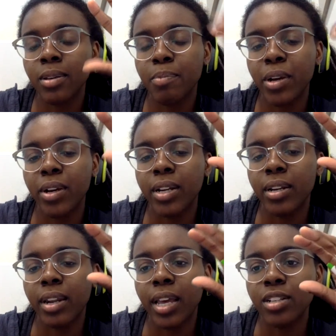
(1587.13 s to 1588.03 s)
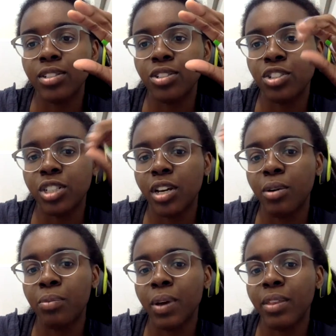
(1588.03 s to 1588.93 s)
Mirren and
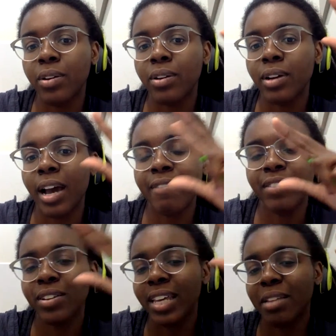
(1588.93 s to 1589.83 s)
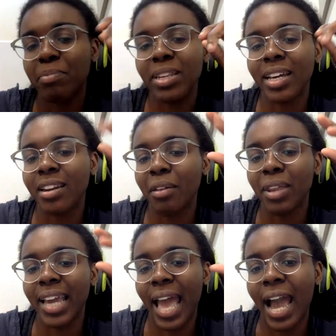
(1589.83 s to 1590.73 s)
Gino, whether I feel like it'd be like another
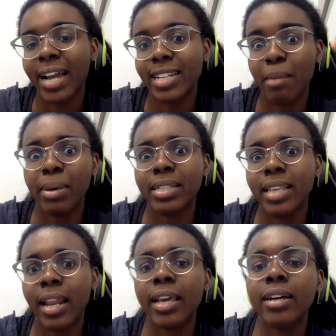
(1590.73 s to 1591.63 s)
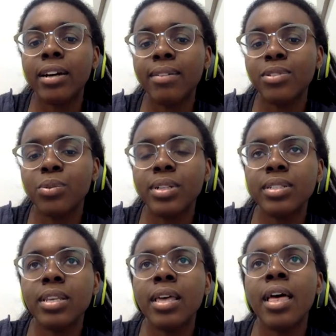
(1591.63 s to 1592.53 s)
like academic setting of sorts,